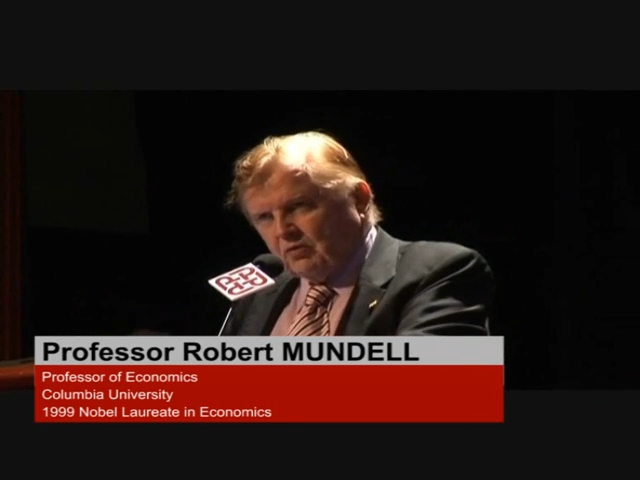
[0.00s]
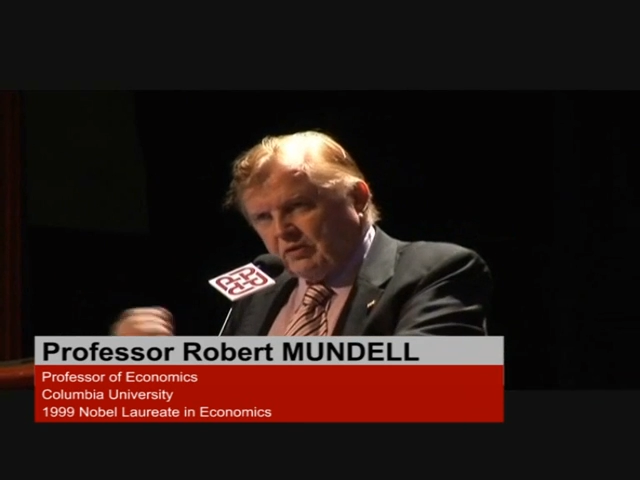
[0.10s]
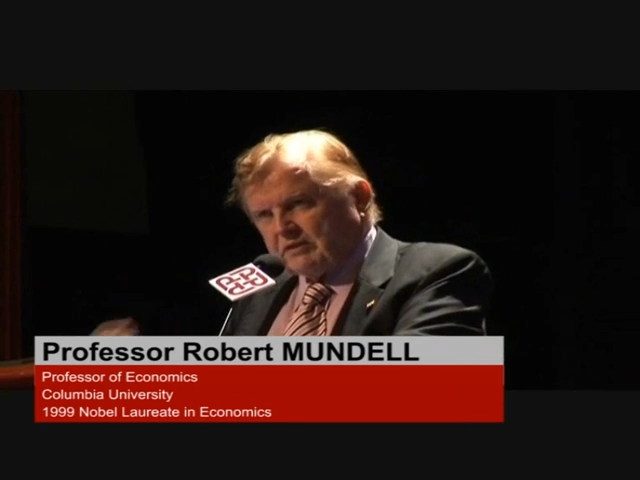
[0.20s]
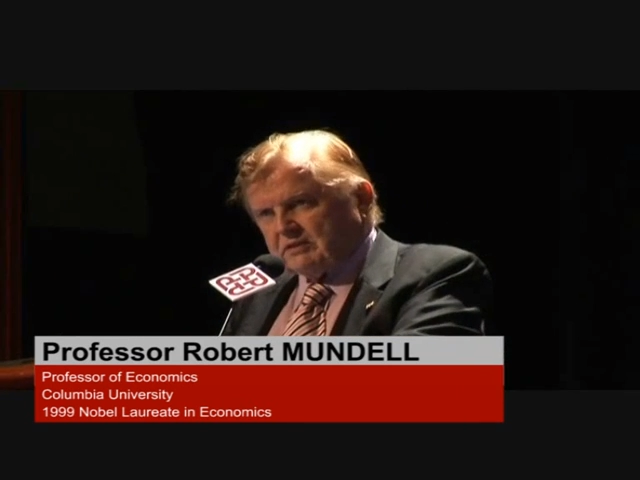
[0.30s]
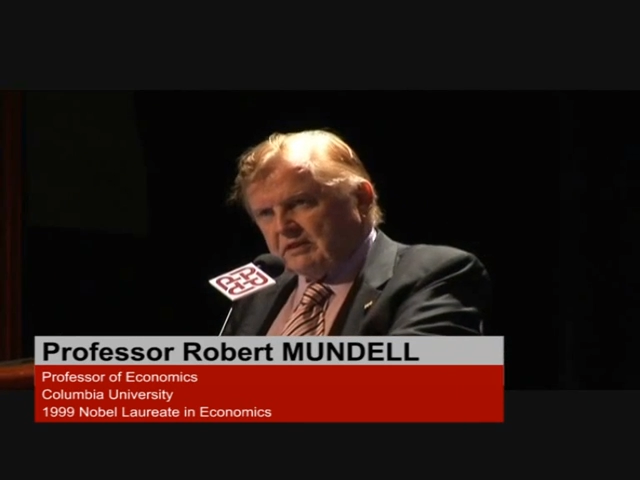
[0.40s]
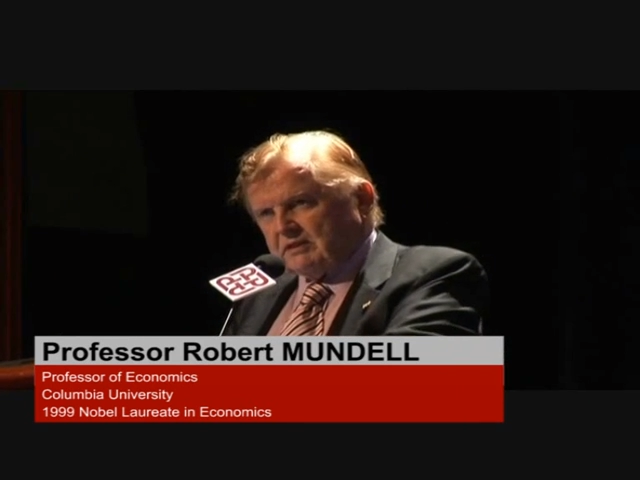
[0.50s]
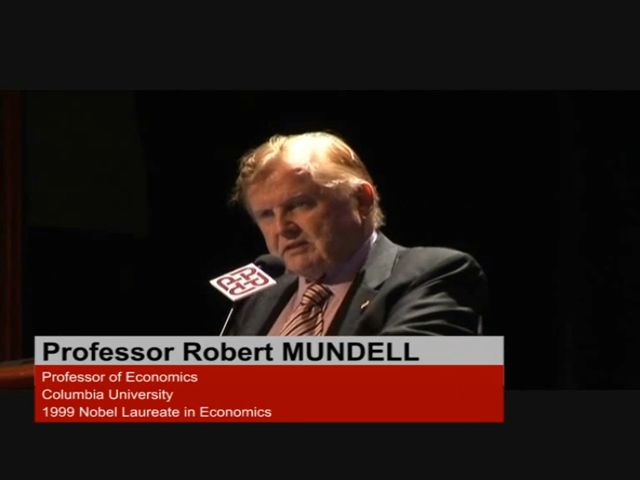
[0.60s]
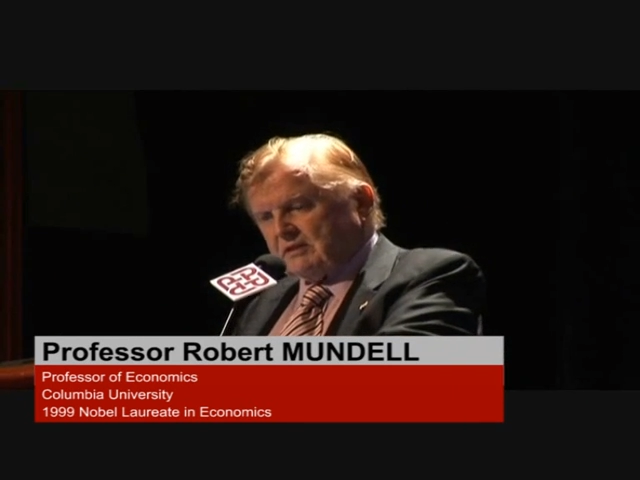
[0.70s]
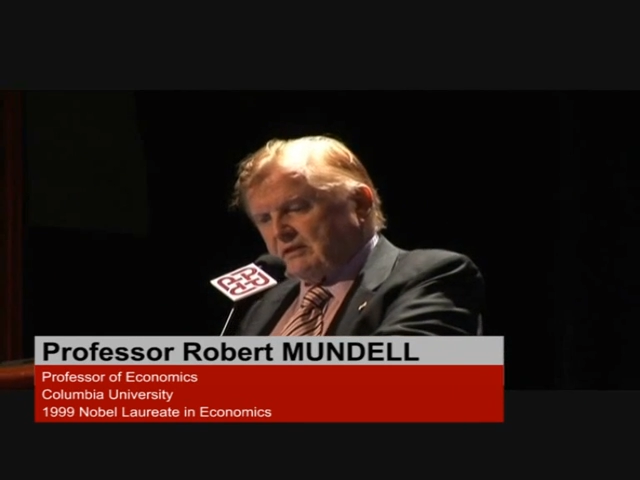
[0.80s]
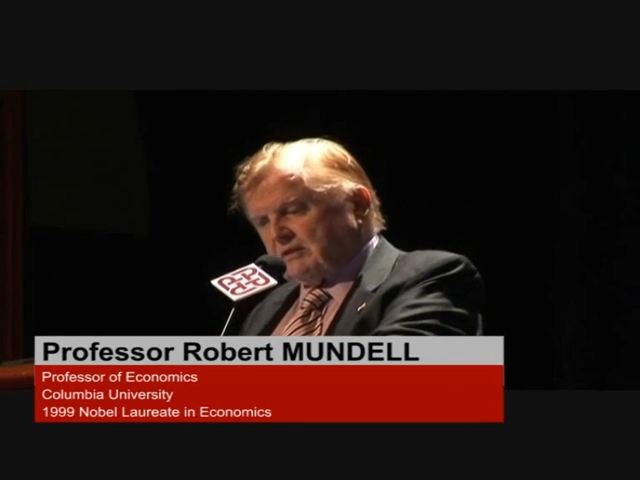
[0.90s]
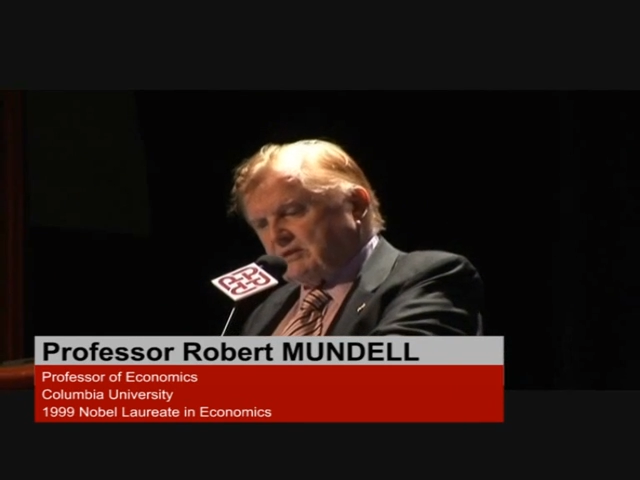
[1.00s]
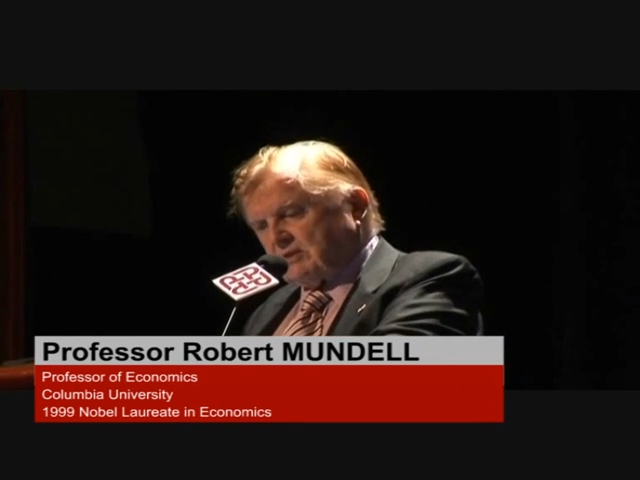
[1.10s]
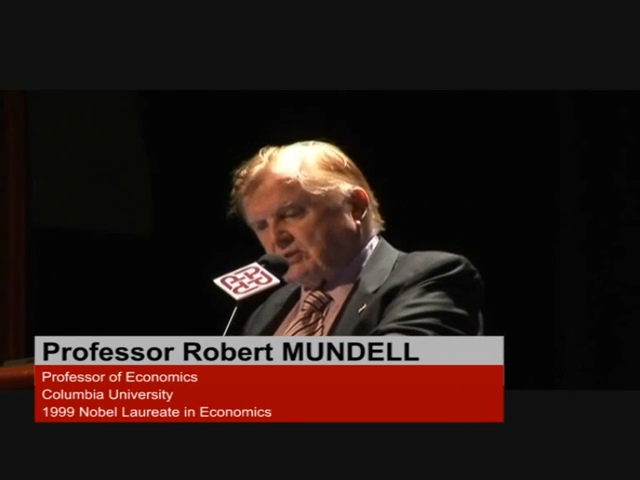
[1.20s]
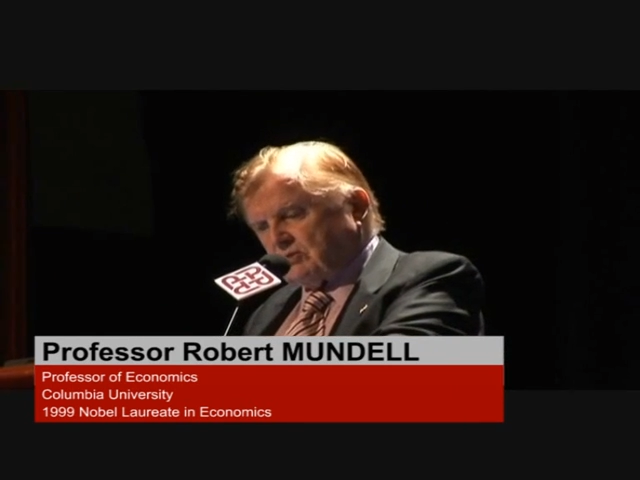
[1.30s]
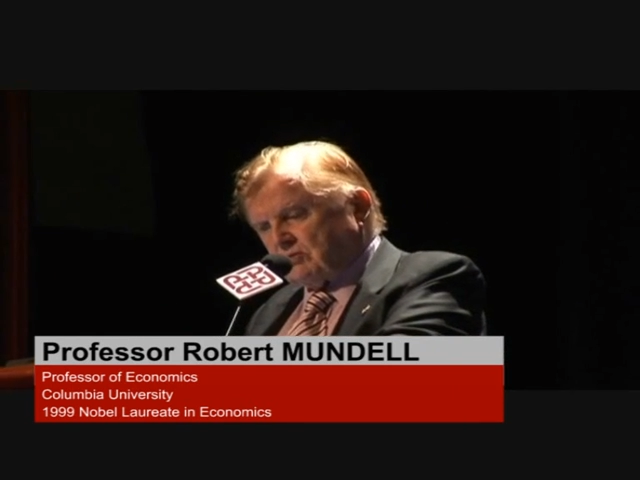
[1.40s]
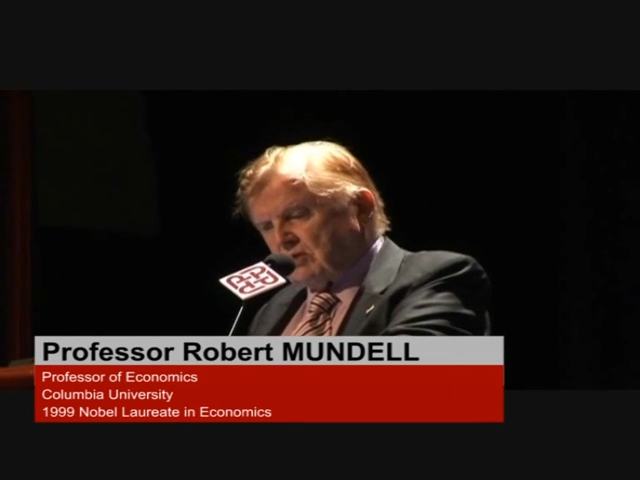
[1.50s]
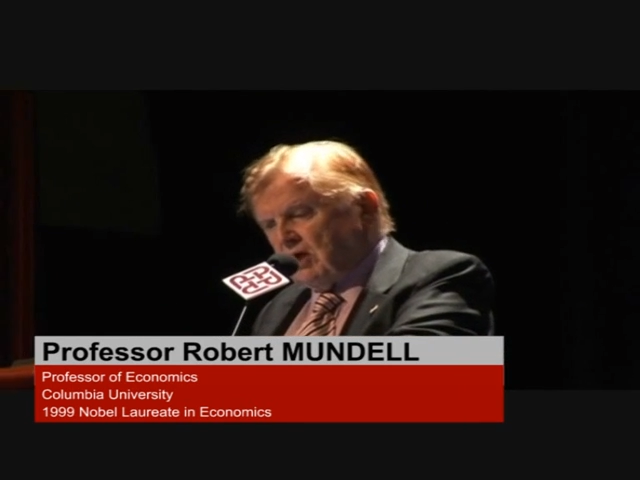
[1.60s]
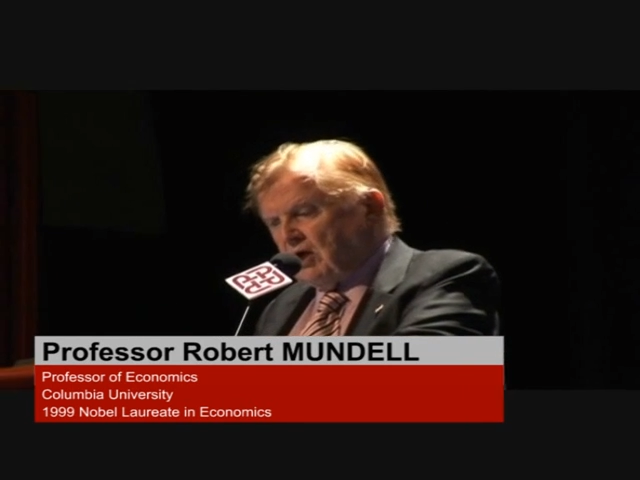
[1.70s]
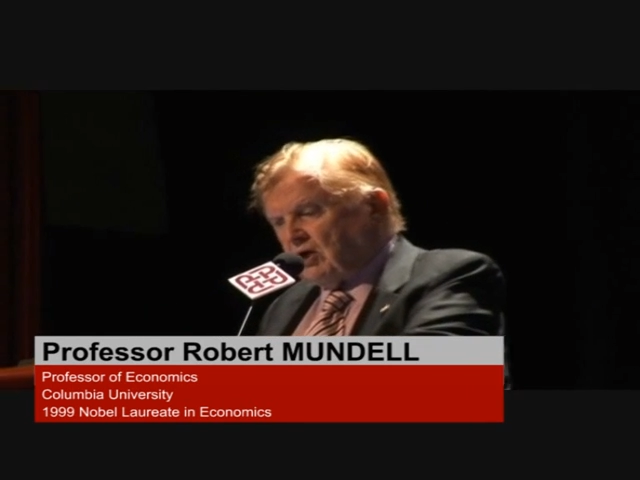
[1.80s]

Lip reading: quick takes on these issues.